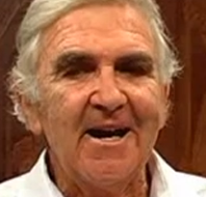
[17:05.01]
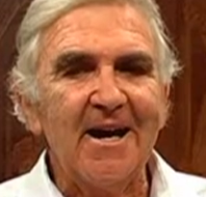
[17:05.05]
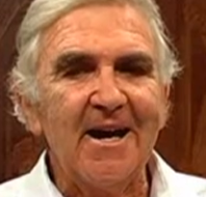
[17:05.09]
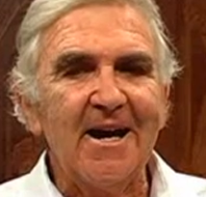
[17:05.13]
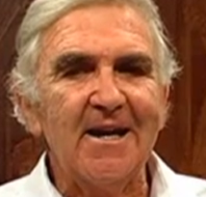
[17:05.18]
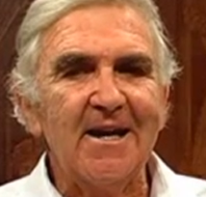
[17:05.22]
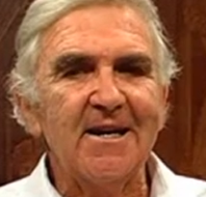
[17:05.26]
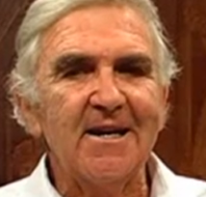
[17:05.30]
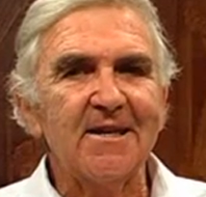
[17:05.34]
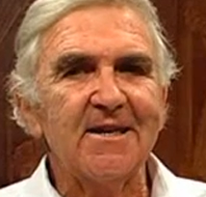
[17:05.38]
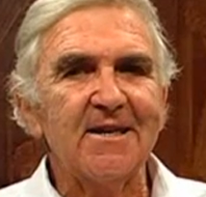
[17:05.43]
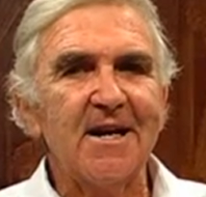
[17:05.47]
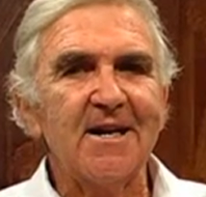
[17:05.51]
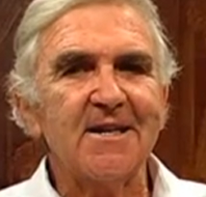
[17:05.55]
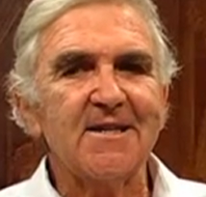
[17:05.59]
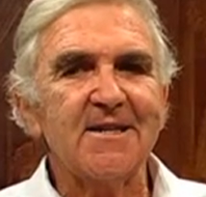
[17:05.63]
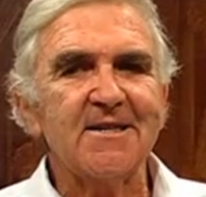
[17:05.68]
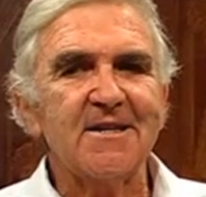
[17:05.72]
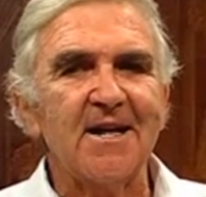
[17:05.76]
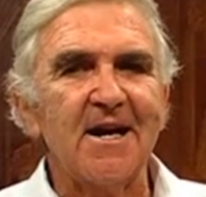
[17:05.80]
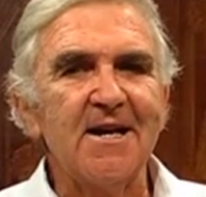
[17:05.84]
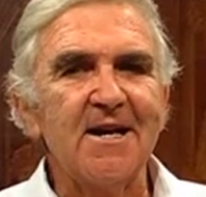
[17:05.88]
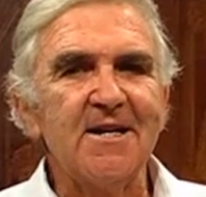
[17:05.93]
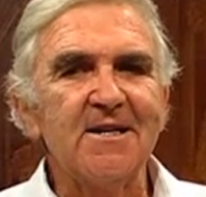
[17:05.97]
and at that
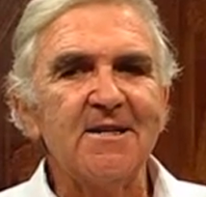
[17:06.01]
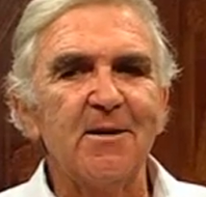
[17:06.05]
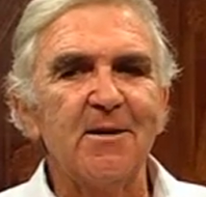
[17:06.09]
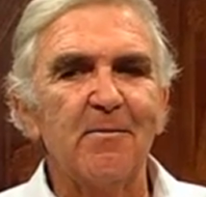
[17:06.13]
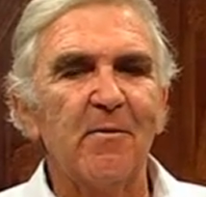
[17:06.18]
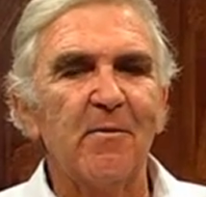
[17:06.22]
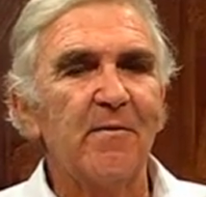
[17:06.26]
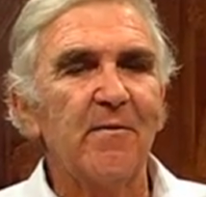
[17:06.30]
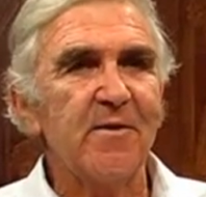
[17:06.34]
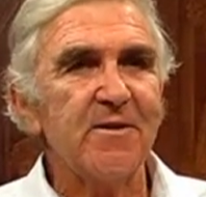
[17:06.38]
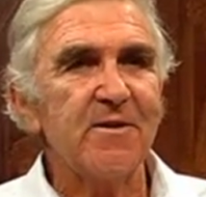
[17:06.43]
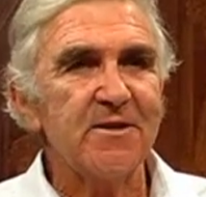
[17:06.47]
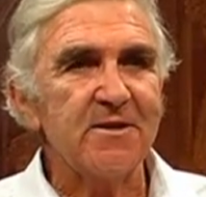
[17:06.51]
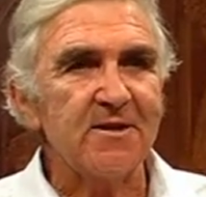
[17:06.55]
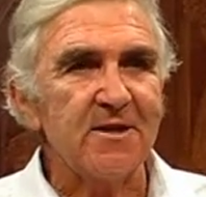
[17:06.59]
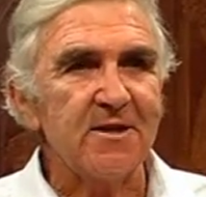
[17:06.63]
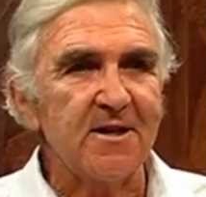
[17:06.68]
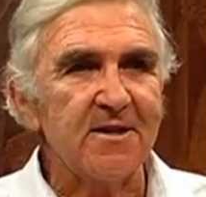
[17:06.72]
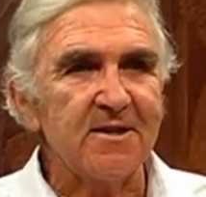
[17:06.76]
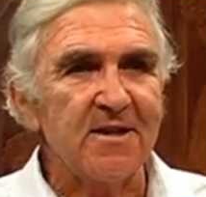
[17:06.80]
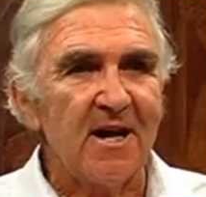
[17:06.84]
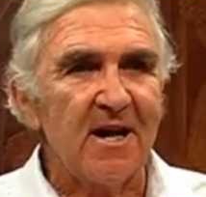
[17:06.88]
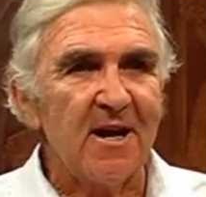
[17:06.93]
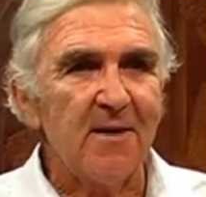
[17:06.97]
stage the proficiency
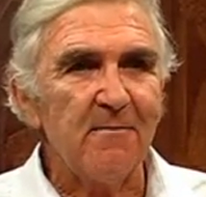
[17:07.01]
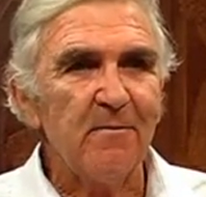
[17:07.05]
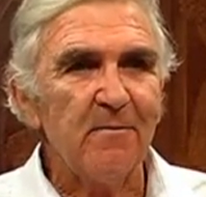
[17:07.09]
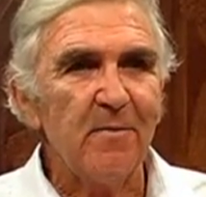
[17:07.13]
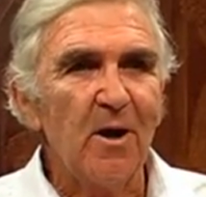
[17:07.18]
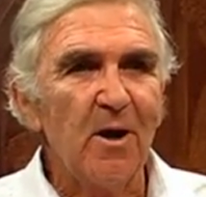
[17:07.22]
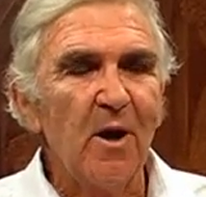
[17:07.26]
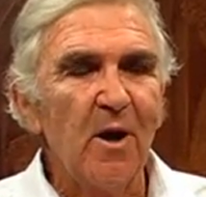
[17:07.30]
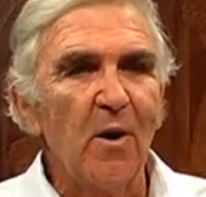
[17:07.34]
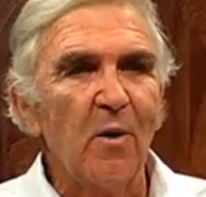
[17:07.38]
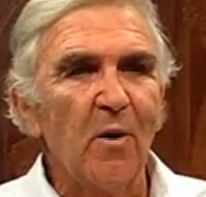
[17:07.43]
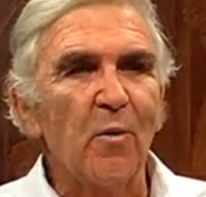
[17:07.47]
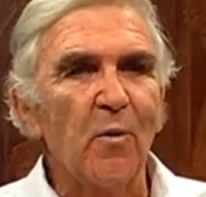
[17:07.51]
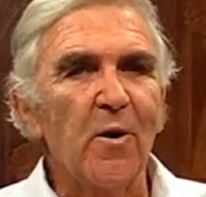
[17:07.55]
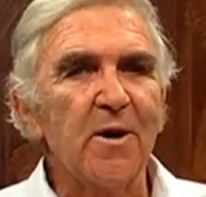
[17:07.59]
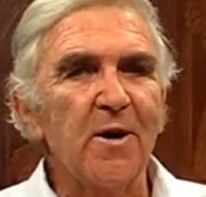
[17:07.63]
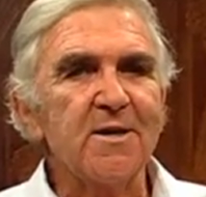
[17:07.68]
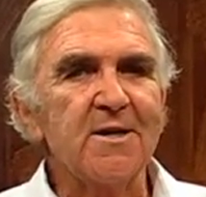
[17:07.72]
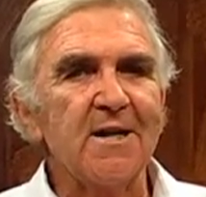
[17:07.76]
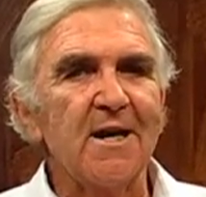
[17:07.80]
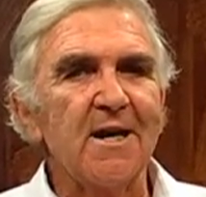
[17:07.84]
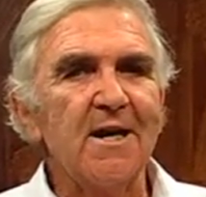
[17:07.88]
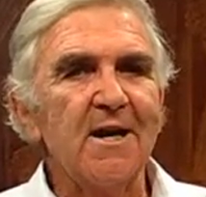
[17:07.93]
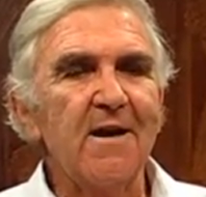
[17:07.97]
exam
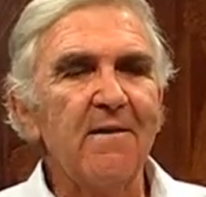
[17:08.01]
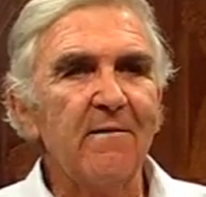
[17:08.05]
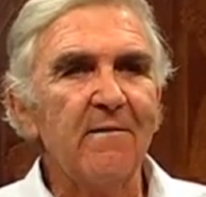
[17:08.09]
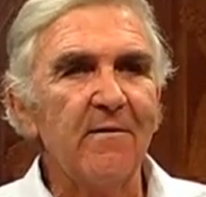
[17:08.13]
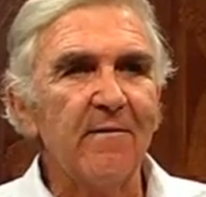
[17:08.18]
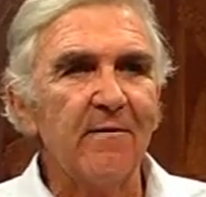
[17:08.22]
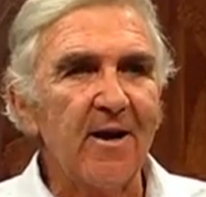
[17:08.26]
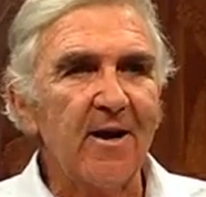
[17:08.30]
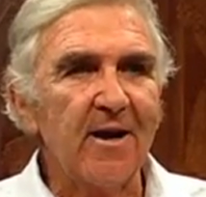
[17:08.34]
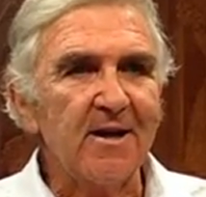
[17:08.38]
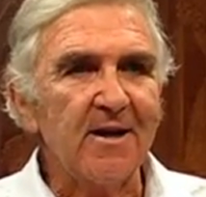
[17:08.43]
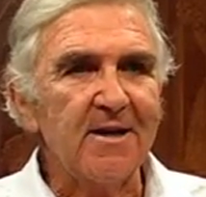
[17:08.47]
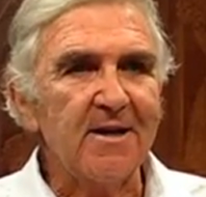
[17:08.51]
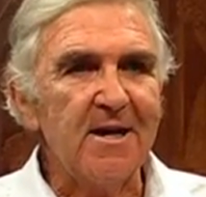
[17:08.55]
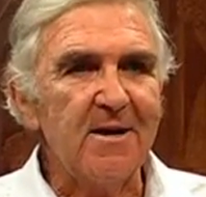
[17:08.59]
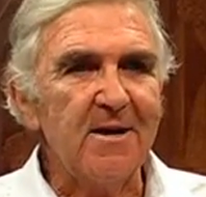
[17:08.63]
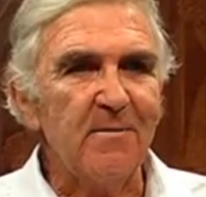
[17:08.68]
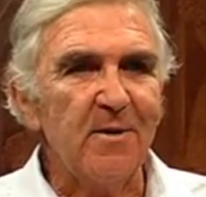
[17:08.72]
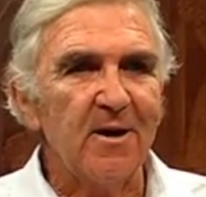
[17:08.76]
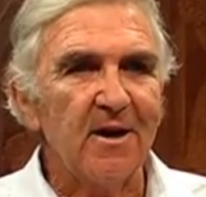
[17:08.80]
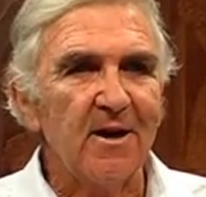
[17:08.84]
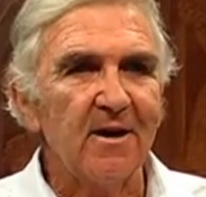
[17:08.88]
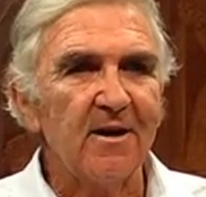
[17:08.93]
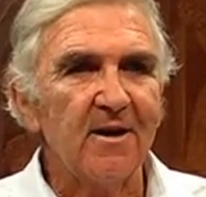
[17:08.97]
was a level of
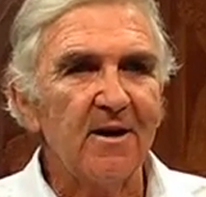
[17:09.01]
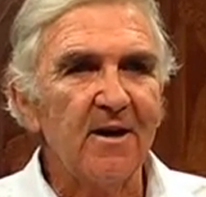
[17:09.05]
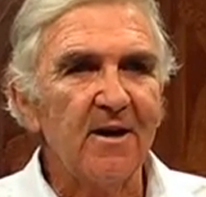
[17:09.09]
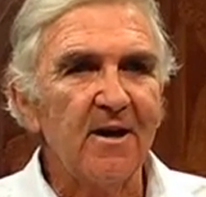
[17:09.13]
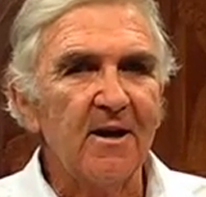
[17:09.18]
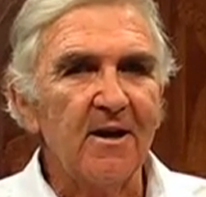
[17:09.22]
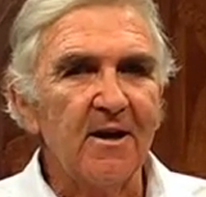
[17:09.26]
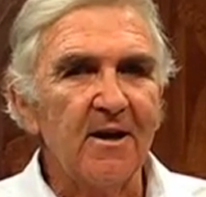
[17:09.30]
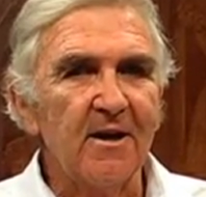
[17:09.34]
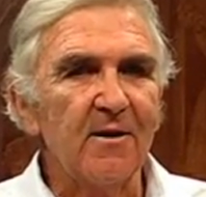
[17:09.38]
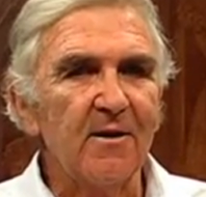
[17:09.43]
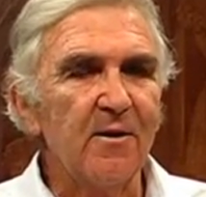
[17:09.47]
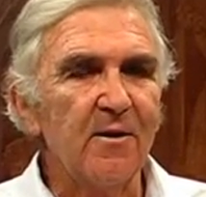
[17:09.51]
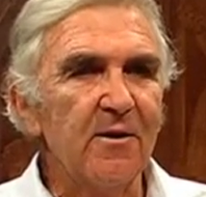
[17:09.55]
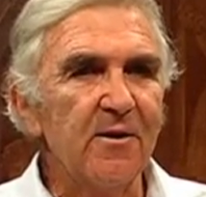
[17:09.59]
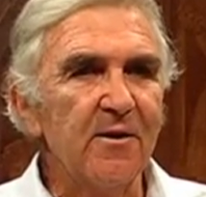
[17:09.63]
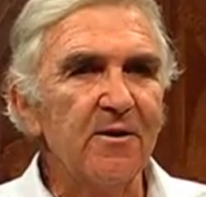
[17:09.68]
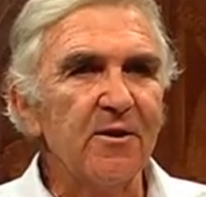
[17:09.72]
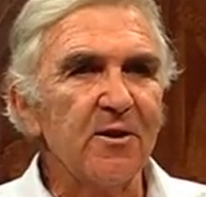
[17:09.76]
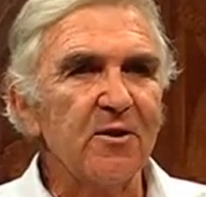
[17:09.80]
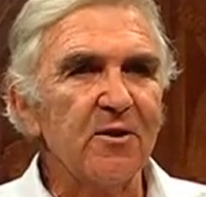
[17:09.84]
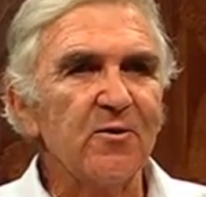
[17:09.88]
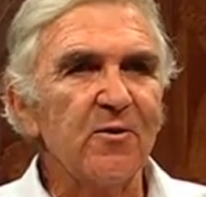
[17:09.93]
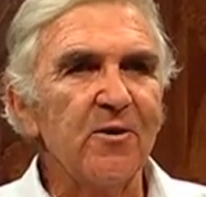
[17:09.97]
academia,
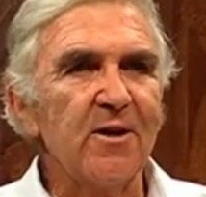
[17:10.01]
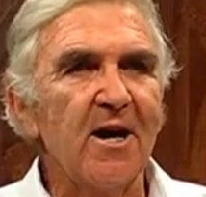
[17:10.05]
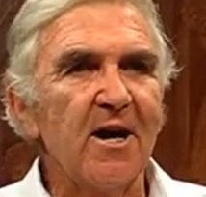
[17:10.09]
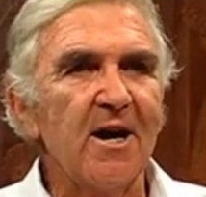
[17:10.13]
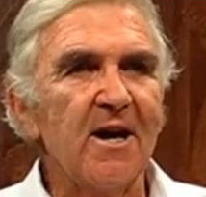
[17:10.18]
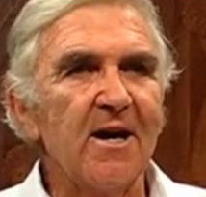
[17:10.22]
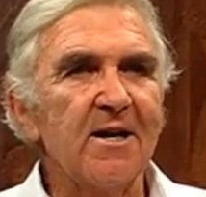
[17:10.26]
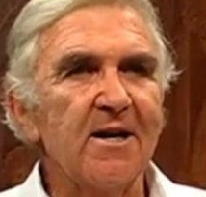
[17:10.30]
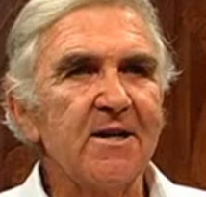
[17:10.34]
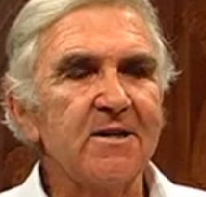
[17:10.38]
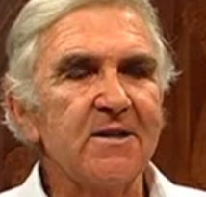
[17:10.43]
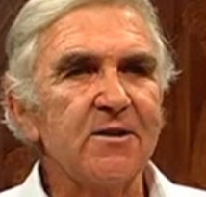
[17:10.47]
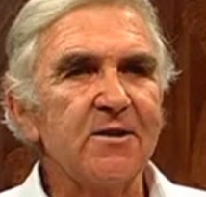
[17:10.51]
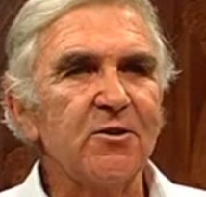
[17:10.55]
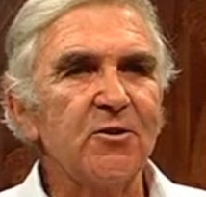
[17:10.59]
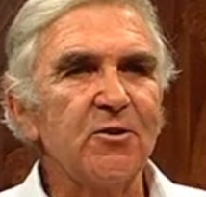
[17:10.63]
including the 3 R's.